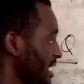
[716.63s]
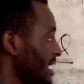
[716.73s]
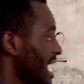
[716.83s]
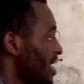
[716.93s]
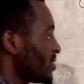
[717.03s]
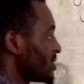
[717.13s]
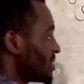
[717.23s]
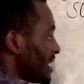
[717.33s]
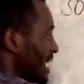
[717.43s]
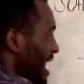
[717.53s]

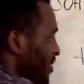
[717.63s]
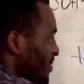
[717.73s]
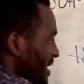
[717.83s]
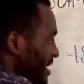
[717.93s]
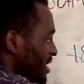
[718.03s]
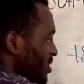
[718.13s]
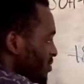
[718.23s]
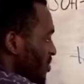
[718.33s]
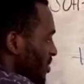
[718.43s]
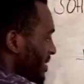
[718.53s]
Now allow me to
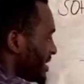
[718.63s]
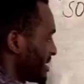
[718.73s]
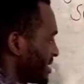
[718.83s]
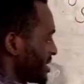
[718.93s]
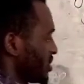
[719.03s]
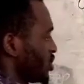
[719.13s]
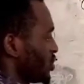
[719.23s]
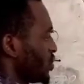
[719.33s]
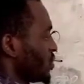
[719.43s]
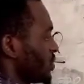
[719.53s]
progress
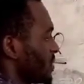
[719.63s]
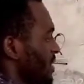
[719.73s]
to